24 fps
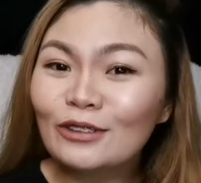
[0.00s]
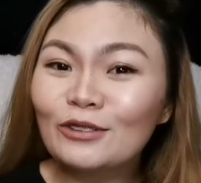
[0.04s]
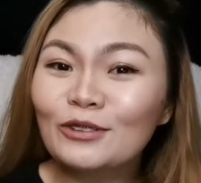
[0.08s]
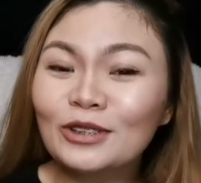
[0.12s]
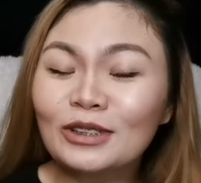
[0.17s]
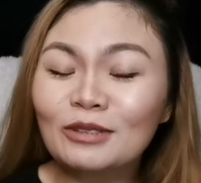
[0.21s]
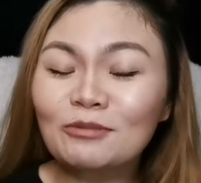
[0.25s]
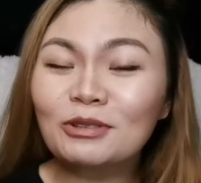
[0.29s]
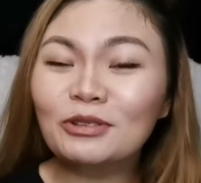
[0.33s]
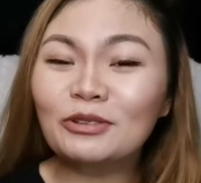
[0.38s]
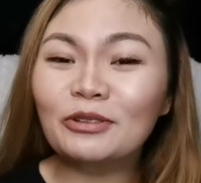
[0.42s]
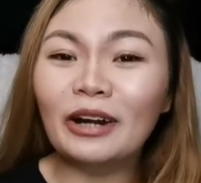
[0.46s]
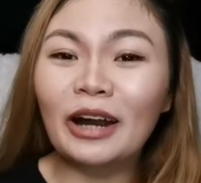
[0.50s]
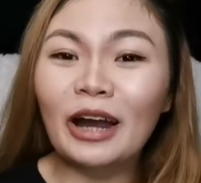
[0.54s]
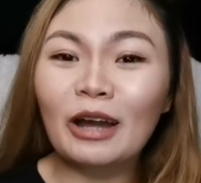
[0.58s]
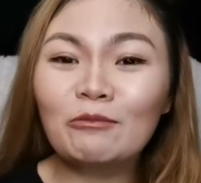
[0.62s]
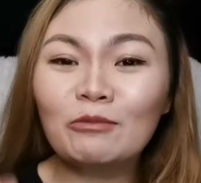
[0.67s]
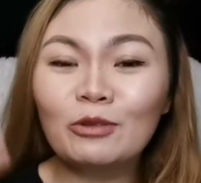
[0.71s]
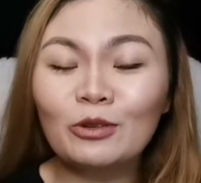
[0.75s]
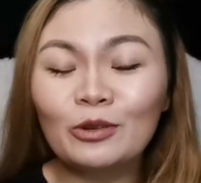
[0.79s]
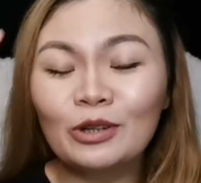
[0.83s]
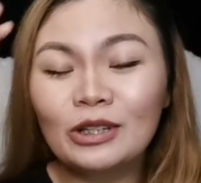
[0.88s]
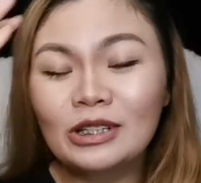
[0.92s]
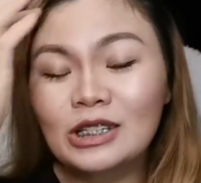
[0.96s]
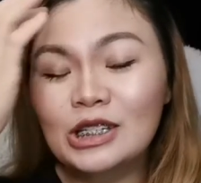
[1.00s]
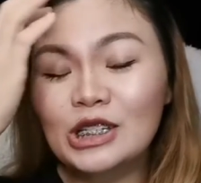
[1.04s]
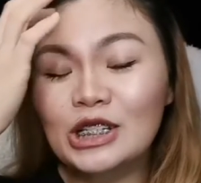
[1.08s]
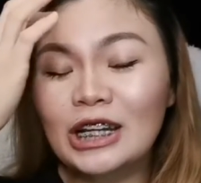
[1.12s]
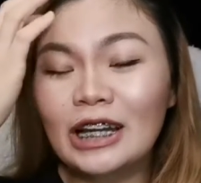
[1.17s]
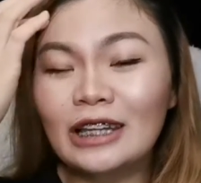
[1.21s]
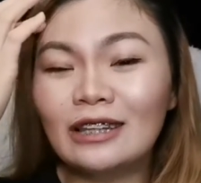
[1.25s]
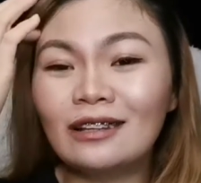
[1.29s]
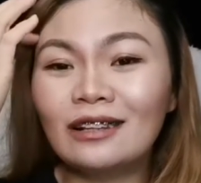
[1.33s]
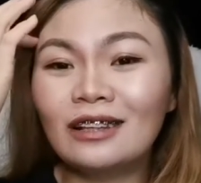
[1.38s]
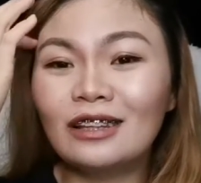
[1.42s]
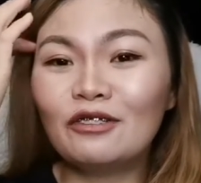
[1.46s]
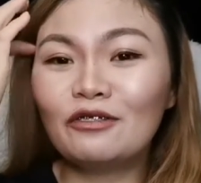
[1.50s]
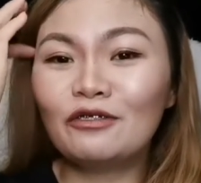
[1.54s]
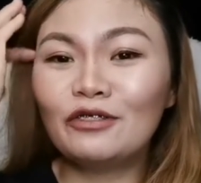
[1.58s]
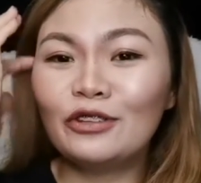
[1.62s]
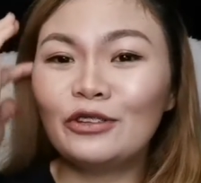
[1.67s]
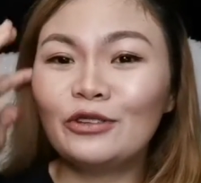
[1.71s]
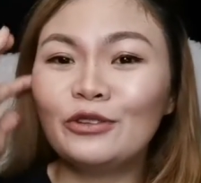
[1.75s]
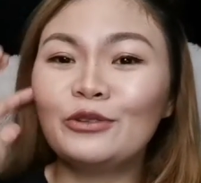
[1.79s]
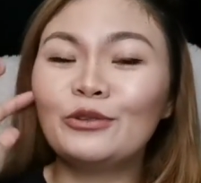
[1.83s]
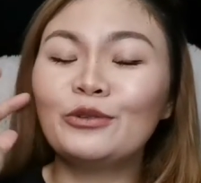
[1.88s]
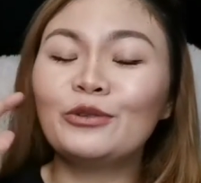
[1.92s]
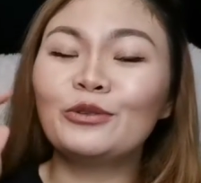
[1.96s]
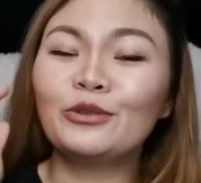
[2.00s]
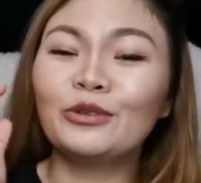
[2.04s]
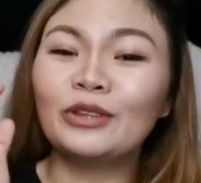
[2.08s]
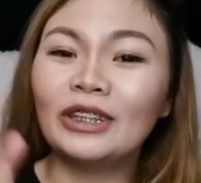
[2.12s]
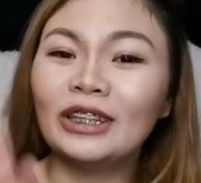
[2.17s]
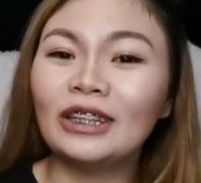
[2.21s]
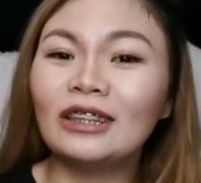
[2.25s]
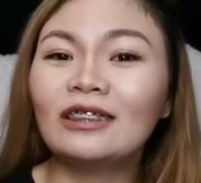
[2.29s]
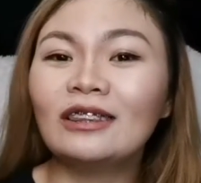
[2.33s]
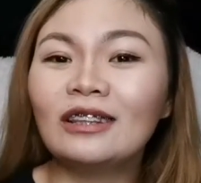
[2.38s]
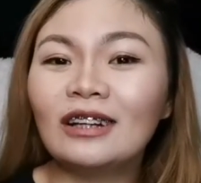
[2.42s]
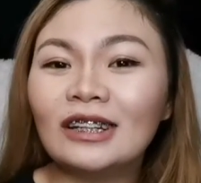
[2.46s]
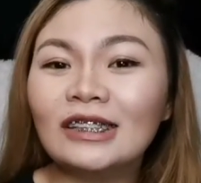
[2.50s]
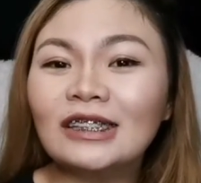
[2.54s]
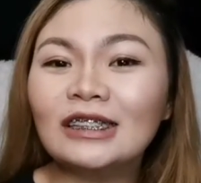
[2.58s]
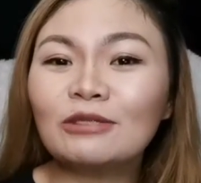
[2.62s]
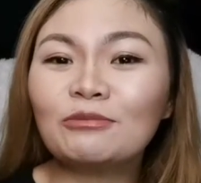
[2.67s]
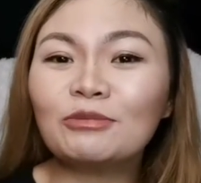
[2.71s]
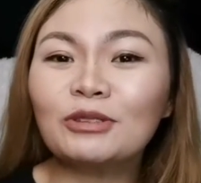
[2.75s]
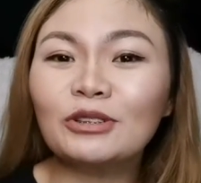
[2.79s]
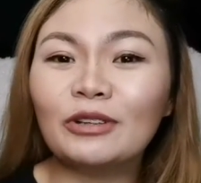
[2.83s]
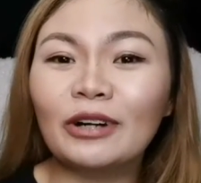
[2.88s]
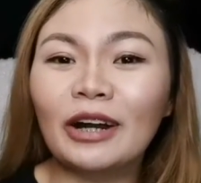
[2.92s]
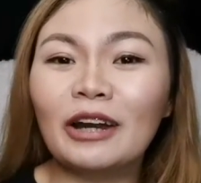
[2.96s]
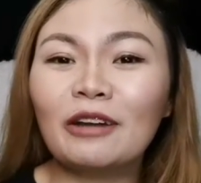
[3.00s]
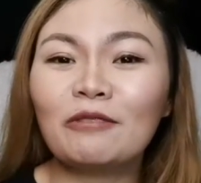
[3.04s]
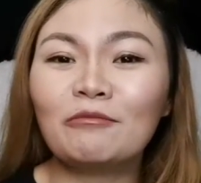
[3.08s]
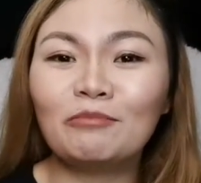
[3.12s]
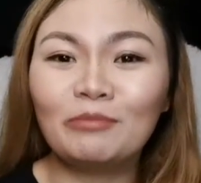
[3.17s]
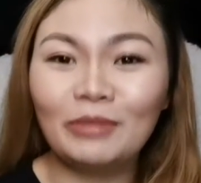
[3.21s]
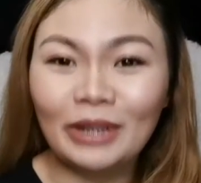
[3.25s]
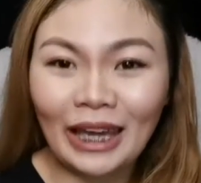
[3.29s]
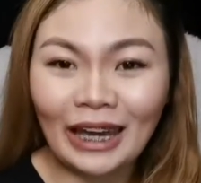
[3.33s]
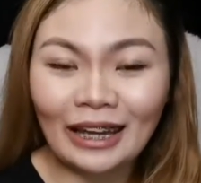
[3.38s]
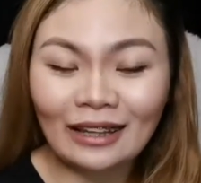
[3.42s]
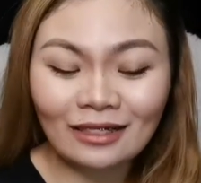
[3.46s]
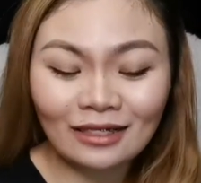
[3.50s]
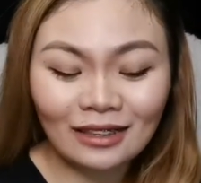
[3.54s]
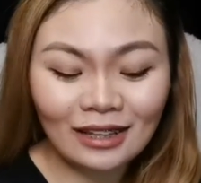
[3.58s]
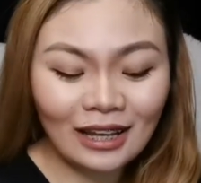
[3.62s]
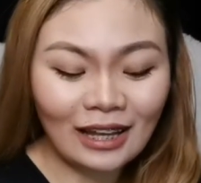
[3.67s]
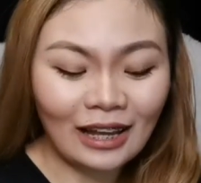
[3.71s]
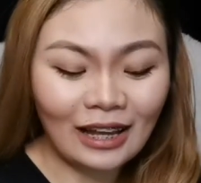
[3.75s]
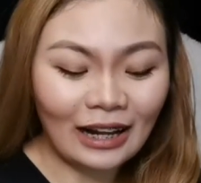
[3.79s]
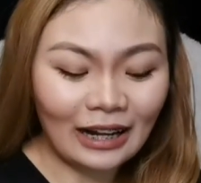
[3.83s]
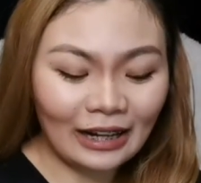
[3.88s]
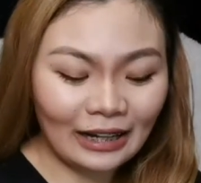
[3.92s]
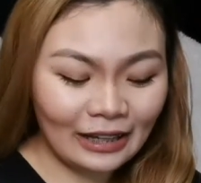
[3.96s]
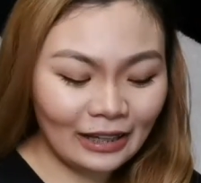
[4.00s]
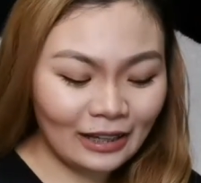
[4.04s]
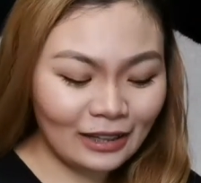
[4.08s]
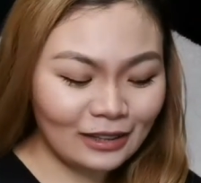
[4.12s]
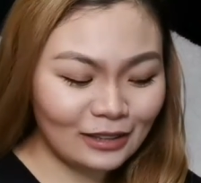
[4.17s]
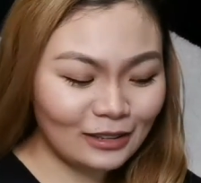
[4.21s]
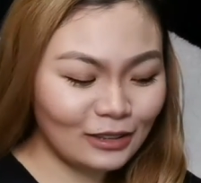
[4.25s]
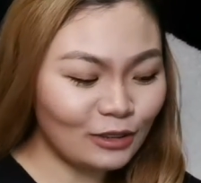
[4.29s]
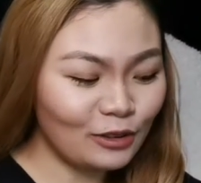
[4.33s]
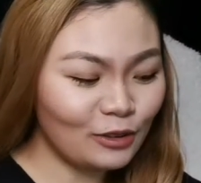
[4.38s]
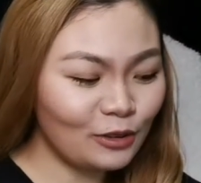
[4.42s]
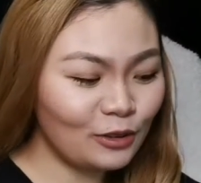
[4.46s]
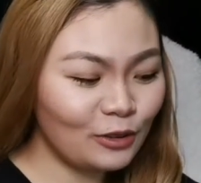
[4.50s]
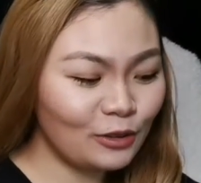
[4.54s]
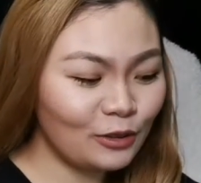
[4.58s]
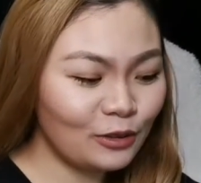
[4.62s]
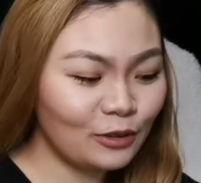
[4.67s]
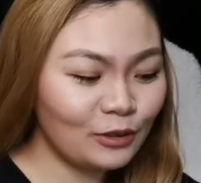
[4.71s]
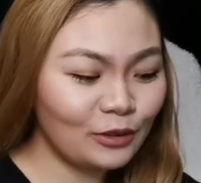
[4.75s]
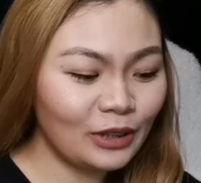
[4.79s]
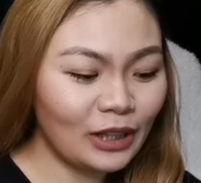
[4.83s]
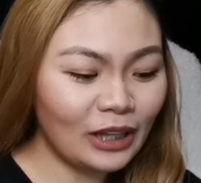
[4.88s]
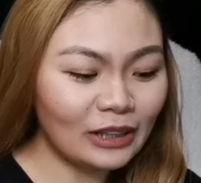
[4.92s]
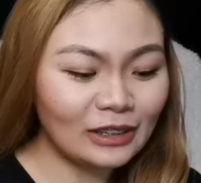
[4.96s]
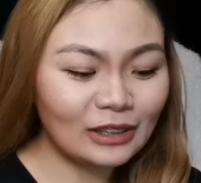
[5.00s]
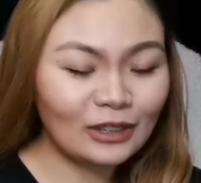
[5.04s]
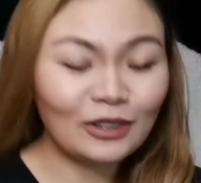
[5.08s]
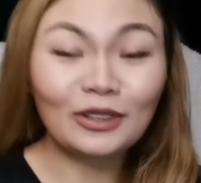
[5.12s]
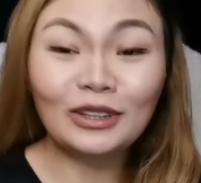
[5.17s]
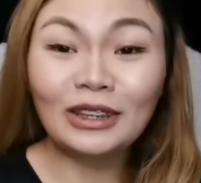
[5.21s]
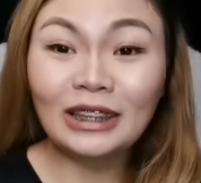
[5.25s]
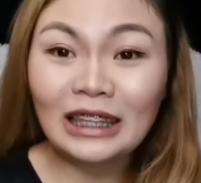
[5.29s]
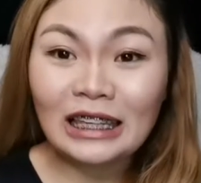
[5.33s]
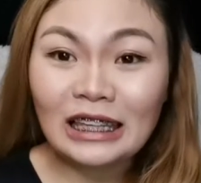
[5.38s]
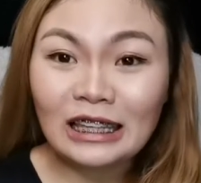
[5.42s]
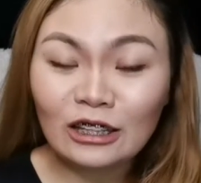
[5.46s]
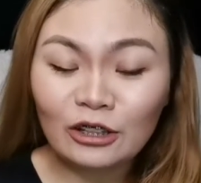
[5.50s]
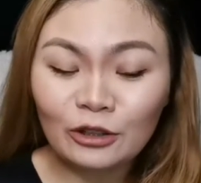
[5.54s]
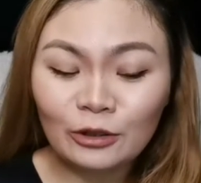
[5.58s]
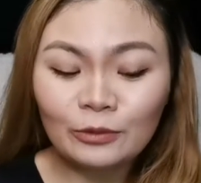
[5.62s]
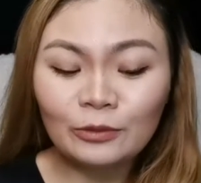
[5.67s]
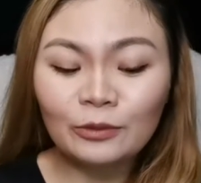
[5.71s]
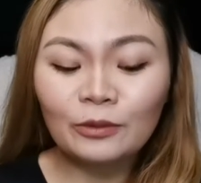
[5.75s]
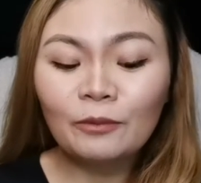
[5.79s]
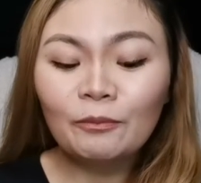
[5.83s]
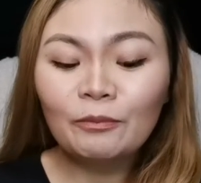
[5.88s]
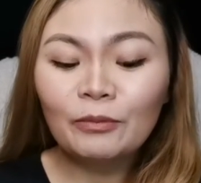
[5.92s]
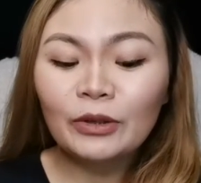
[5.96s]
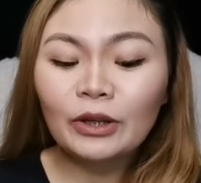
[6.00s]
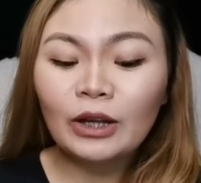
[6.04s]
do subscribe to his channel if you did not subscribe yet. Ayan, so, let's continue.